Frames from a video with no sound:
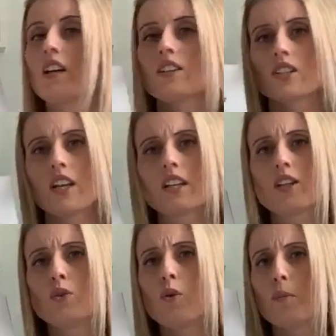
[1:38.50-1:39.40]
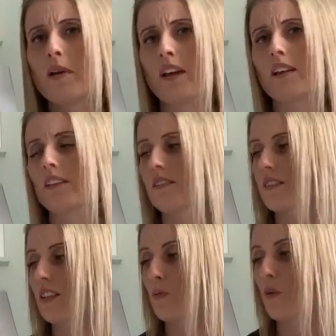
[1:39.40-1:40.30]
"Take in your pig,"
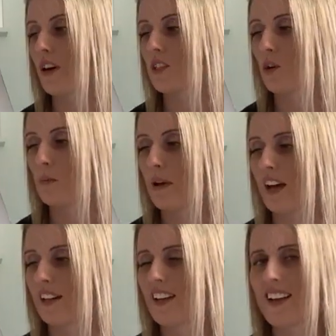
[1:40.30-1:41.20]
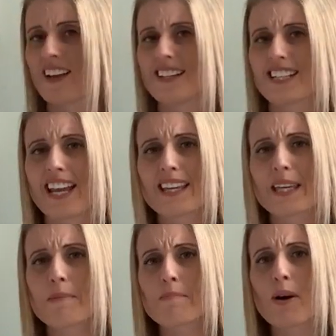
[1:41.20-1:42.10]
said the wise old man. "Take
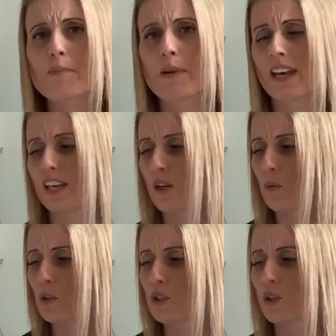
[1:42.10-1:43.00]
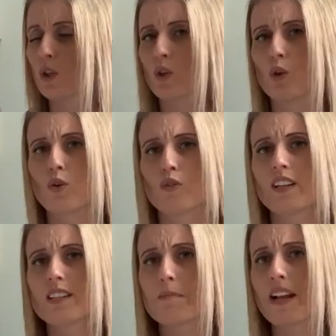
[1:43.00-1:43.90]
in my pig? What a
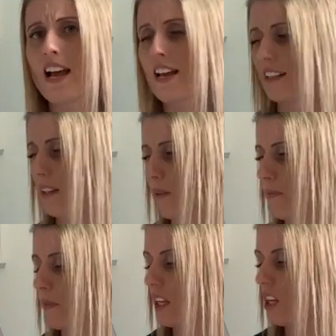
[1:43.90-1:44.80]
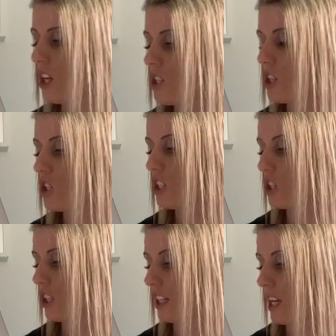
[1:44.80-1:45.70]
curious plan." So she
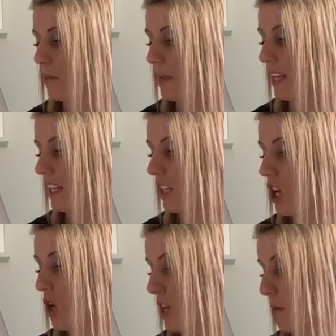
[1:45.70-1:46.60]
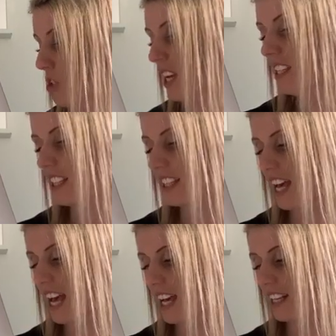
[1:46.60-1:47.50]
took in her pig, who kept chasing
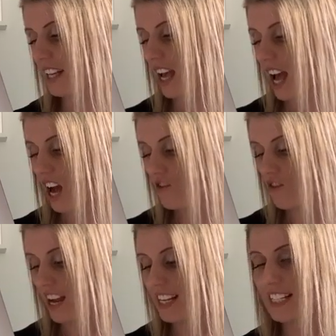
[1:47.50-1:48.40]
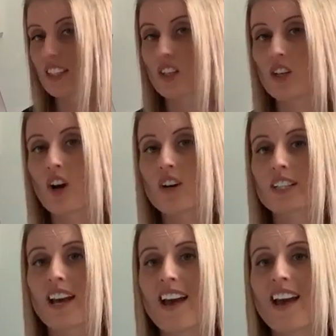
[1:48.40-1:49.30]
the hen and raiding the
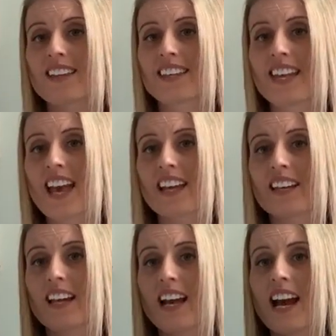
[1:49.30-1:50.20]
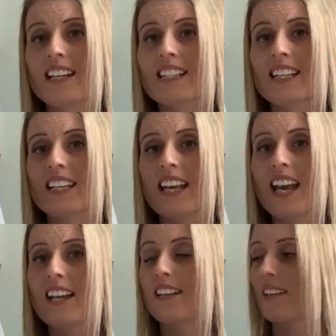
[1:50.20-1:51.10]
larder again and
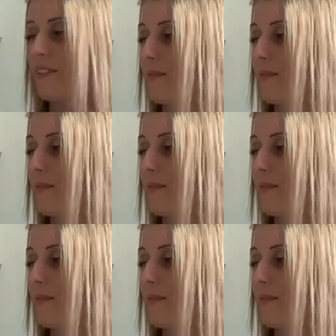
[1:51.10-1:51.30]
again.